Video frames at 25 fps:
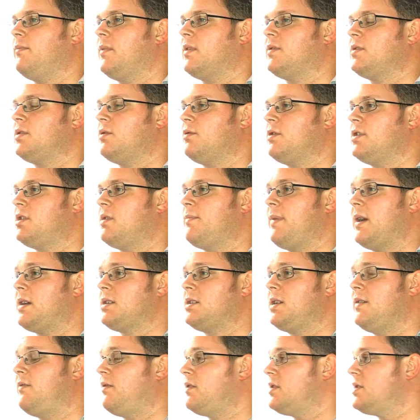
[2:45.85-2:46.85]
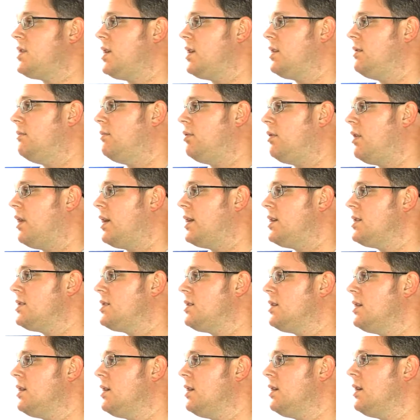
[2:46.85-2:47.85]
storage capacity for a certain price?